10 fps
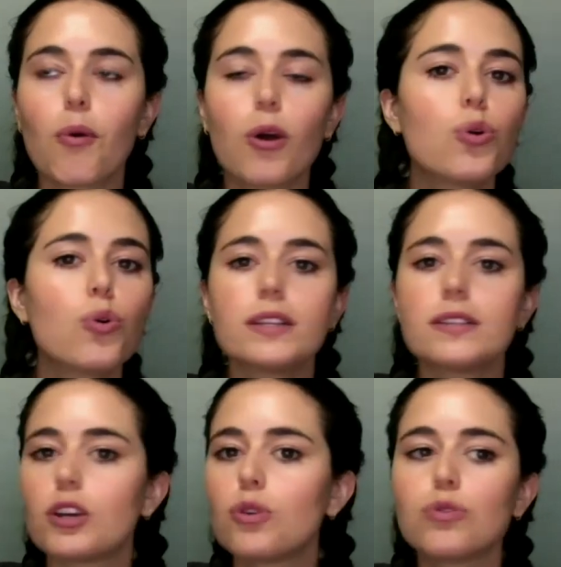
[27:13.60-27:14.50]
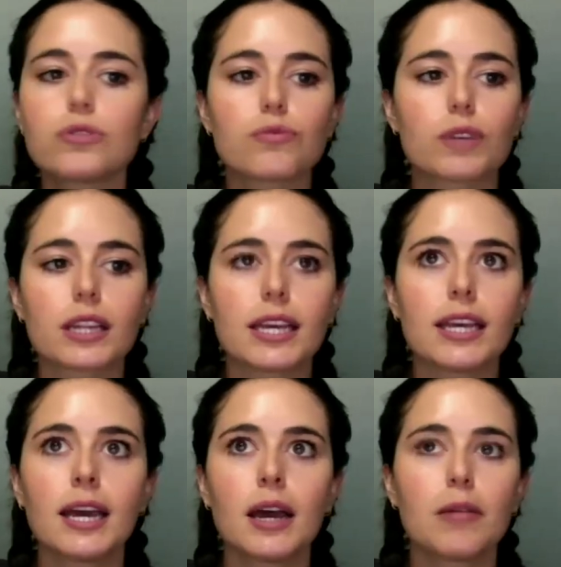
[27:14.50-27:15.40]
who's
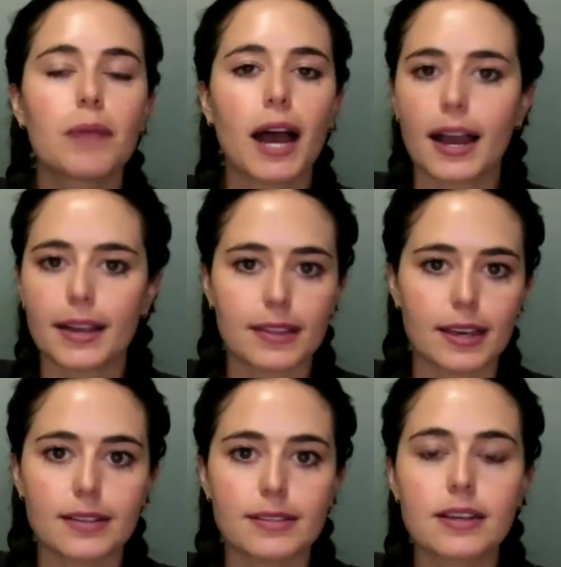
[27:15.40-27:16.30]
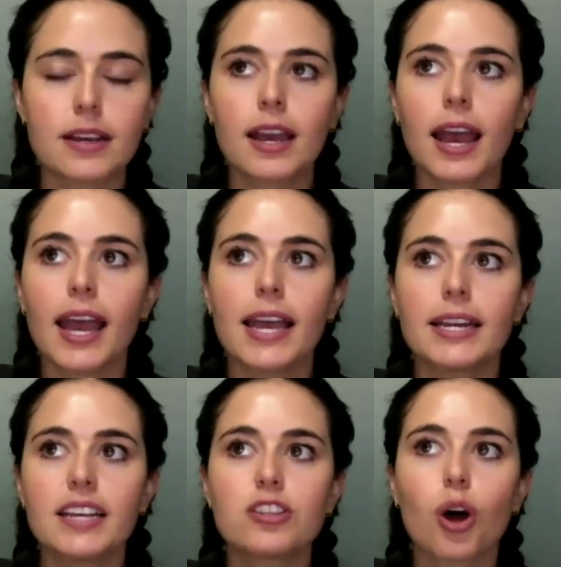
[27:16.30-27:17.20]
really behind this? And
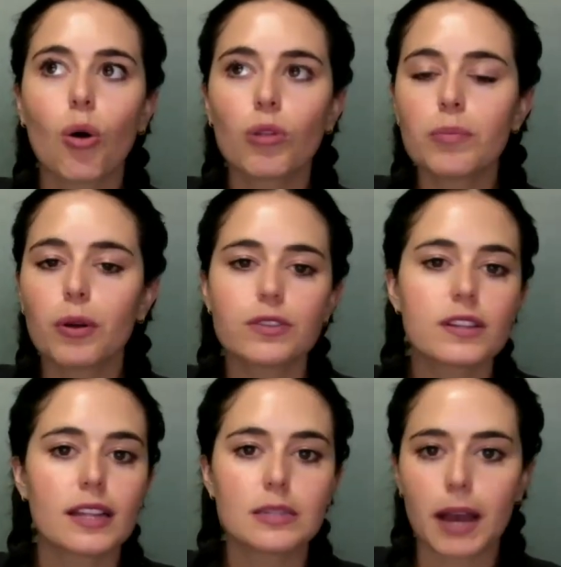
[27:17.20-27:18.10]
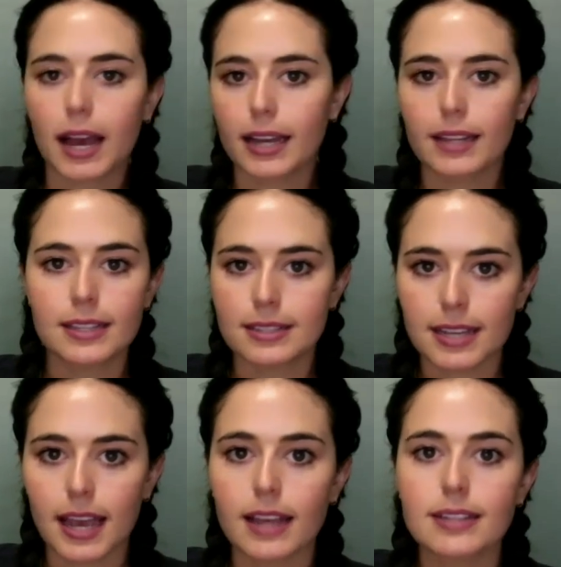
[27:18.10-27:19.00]
is the only person that's behind this
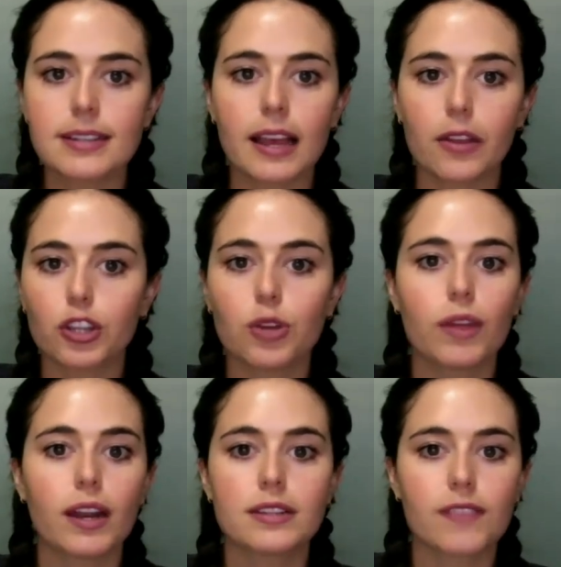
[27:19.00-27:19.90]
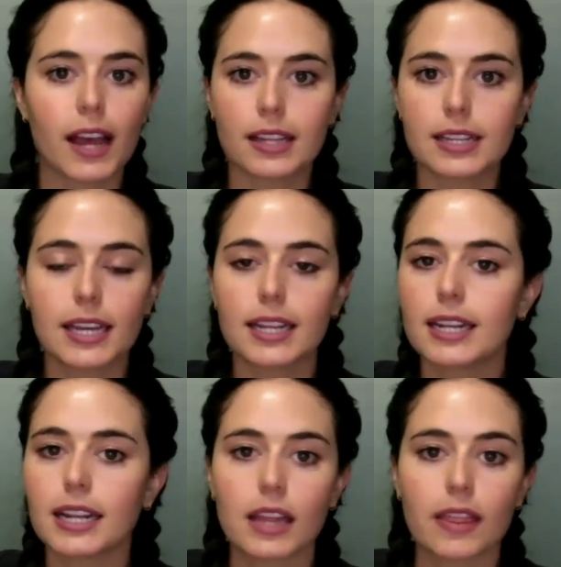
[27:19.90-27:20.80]
test telling you that it's validated
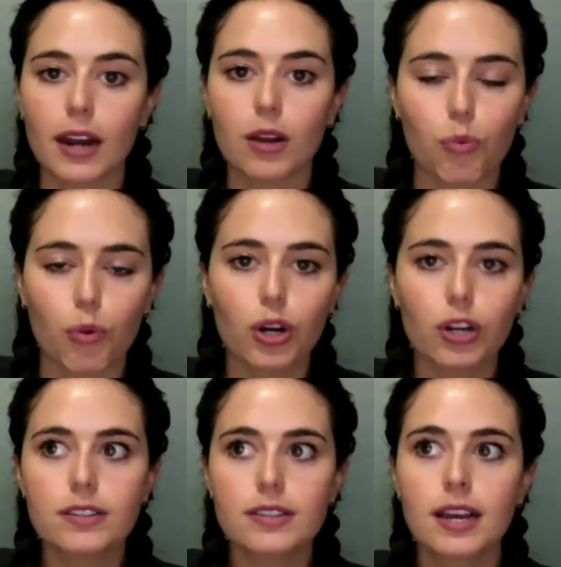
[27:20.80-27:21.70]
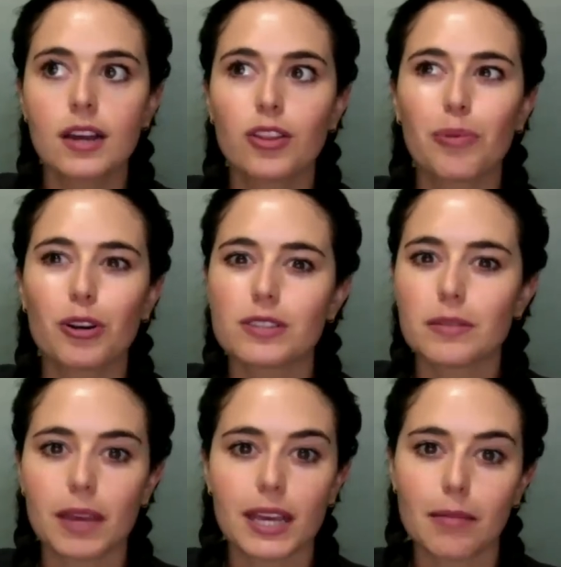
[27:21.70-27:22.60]
and that it works the person
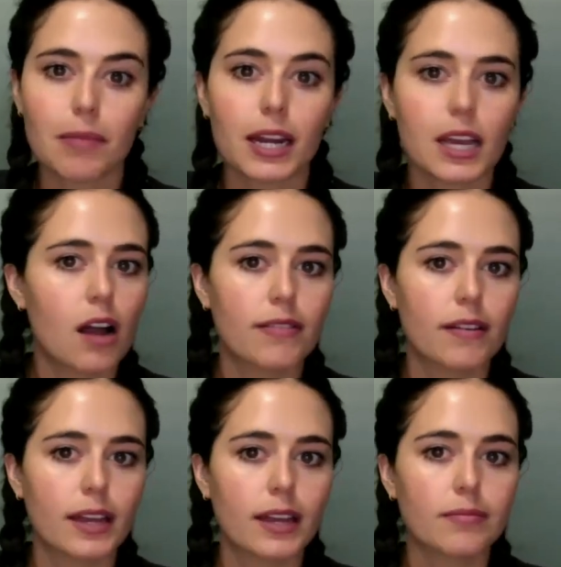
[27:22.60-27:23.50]
making money off of it,